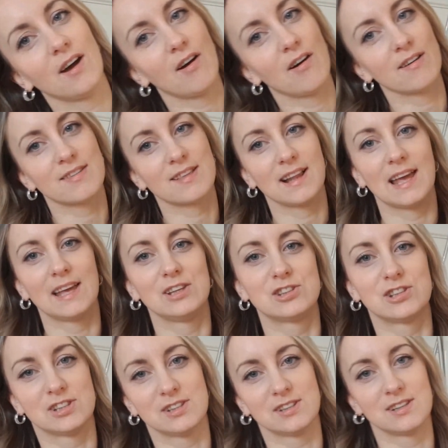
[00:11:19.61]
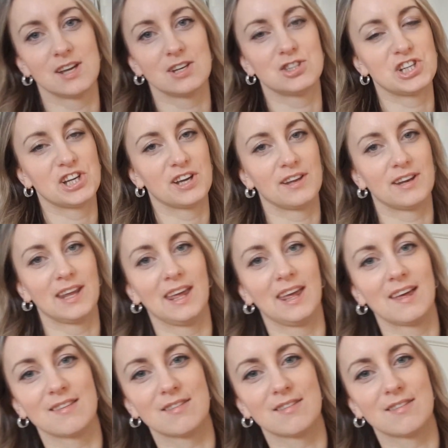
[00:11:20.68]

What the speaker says: isolation journey.